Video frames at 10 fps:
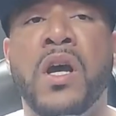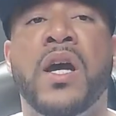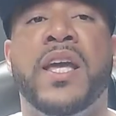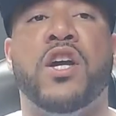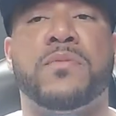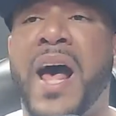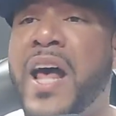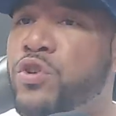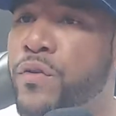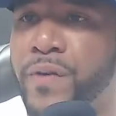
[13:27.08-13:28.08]
He goes by
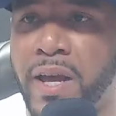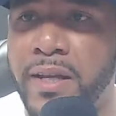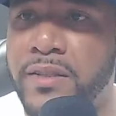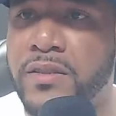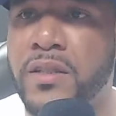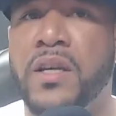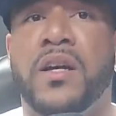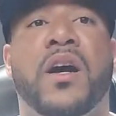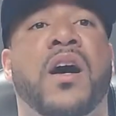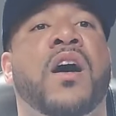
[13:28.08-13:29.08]
Andro Fades.
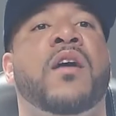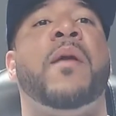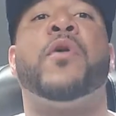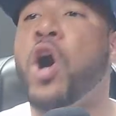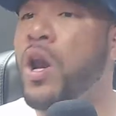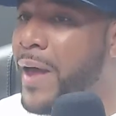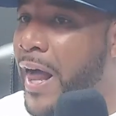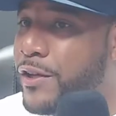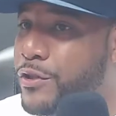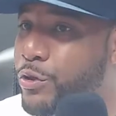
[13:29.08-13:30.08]
I'm gonna call him
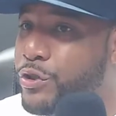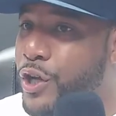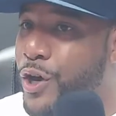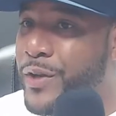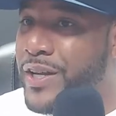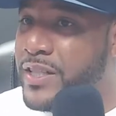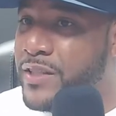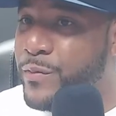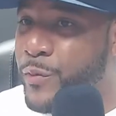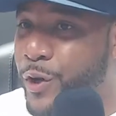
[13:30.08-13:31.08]
Alex Lucio because he's
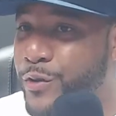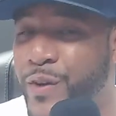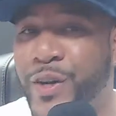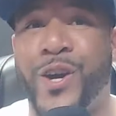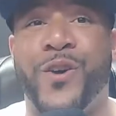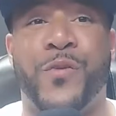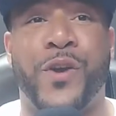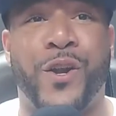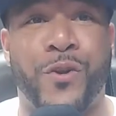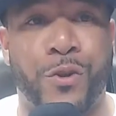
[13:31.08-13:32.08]
Monroe's very own, and we
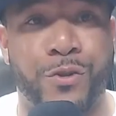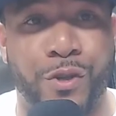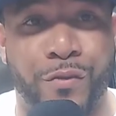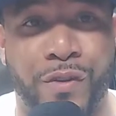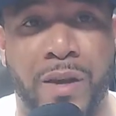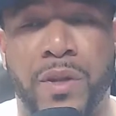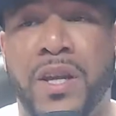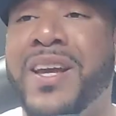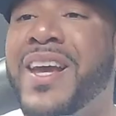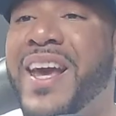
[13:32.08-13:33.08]
all know the Lucio family.
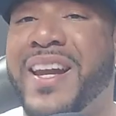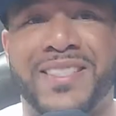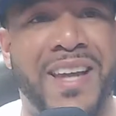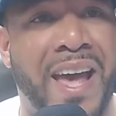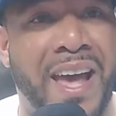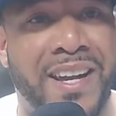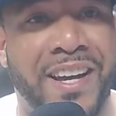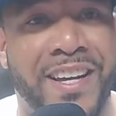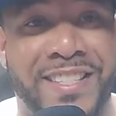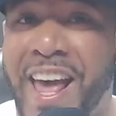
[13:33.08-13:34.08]
And his dad
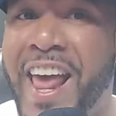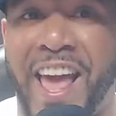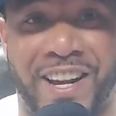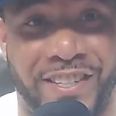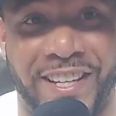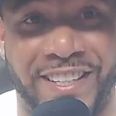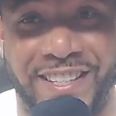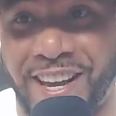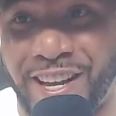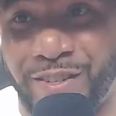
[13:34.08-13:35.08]
actually hit the
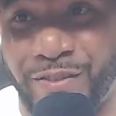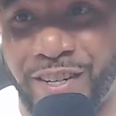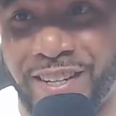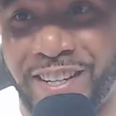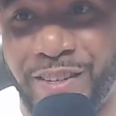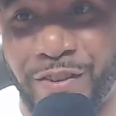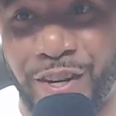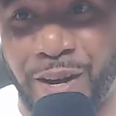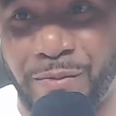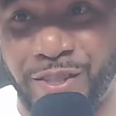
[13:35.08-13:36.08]
stage for a
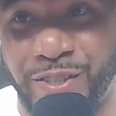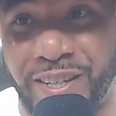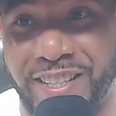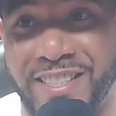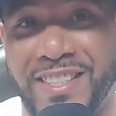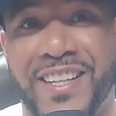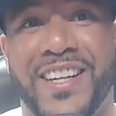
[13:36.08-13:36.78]
couple of joints.